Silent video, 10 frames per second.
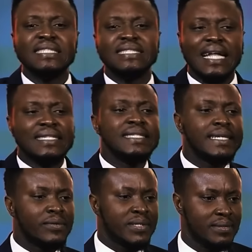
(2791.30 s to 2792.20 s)

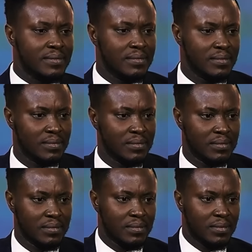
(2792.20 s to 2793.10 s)
SLC.
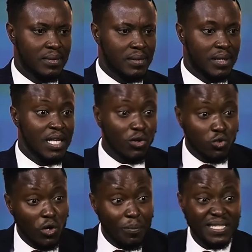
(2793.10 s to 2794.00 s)
He was the
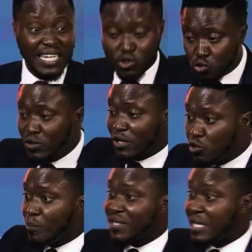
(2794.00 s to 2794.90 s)
only person that stood and told the
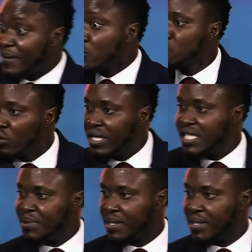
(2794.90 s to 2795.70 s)
pastor that the pastor should not release me.